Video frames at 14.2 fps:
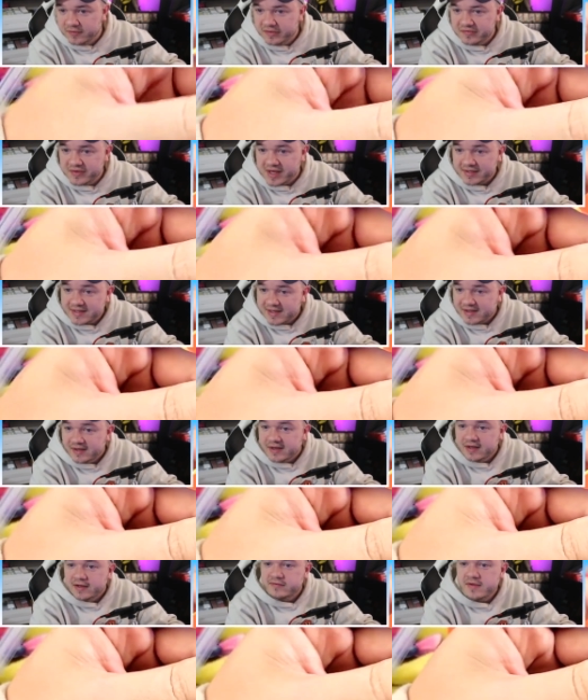We've got the
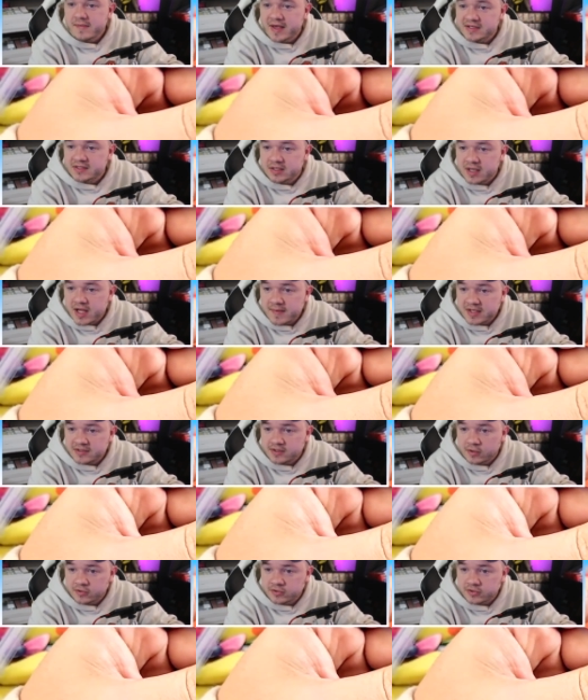VMAX Climax
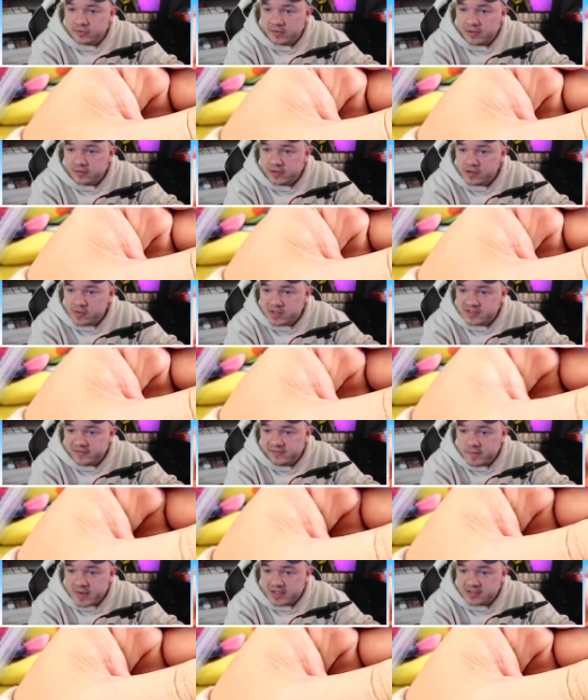Ultra Rare Rayquaza
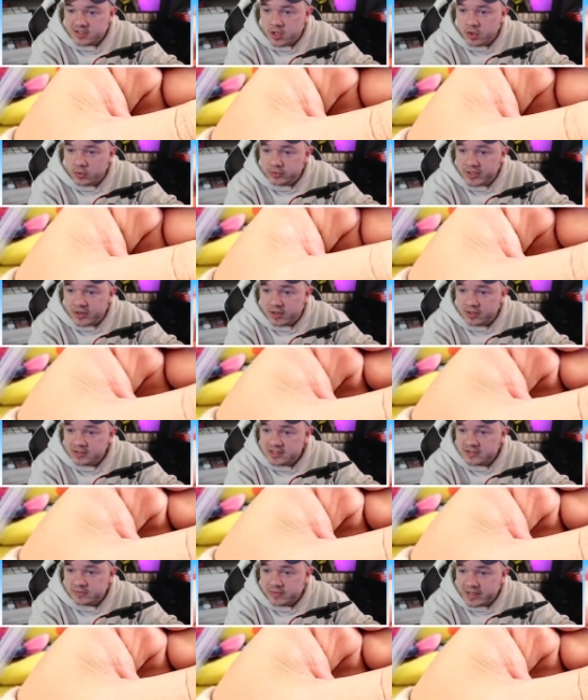VMAX Gold card.
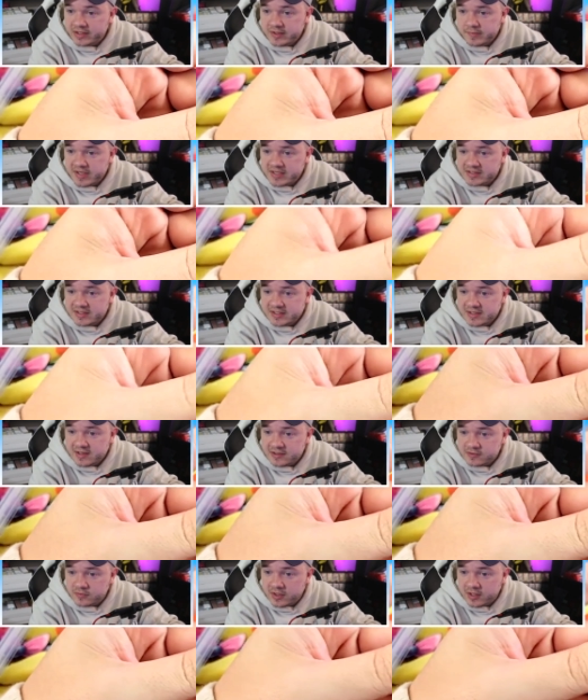This one got the PSA 10 as